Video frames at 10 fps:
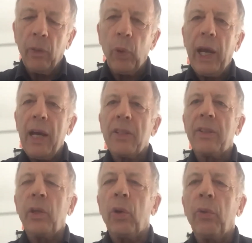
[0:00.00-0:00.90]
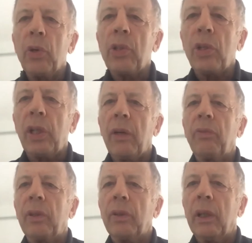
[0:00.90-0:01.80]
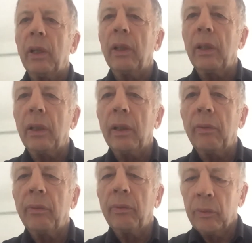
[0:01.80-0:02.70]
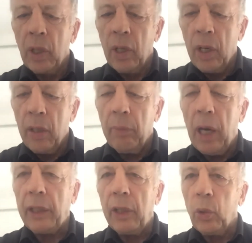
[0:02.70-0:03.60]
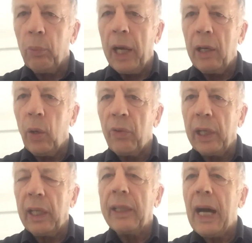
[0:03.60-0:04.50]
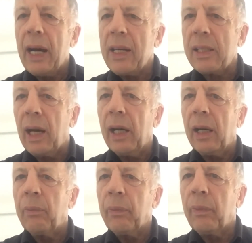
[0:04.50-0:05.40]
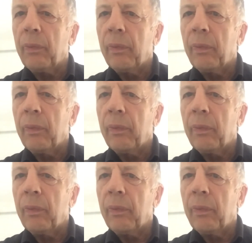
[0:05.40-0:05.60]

We asked the university in, Martin, you may know that, in Geisenheim,